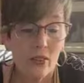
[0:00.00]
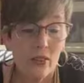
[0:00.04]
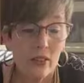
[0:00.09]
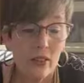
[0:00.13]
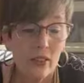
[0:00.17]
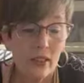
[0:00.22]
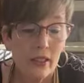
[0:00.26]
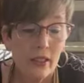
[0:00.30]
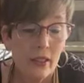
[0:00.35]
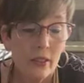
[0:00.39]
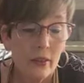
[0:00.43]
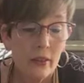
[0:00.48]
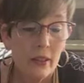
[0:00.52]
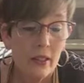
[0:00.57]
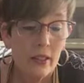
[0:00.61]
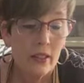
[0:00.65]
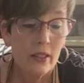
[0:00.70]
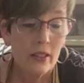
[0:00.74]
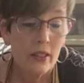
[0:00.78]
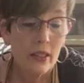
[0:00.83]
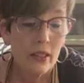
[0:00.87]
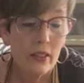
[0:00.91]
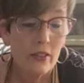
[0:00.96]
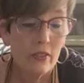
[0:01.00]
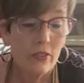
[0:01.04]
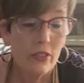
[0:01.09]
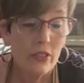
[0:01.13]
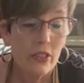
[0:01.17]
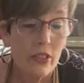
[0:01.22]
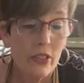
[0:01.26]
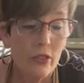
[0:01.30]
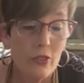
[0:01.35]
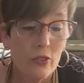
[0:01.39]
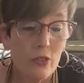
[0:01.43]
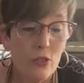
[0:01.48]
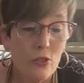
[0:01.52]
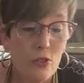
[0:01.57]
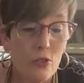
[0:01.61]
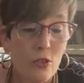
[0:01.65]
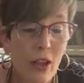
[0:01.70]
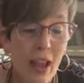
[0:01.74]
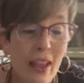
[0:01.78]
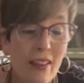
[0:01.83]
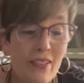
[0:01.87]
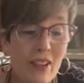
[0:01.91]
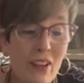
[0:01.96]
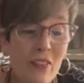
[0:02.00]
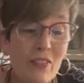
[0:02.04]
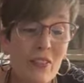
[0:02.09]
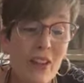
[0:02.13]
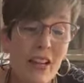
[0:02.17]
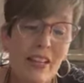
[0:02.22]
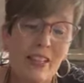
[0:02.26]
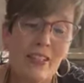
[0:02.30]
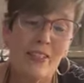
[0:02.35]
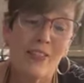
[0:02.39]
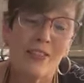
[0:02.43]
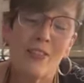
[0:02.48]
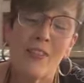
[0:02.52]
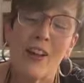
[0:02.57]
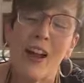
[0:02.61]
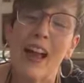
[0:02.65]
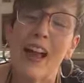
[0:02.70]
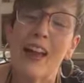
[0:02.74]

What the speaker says: you. Looking for you to drive up our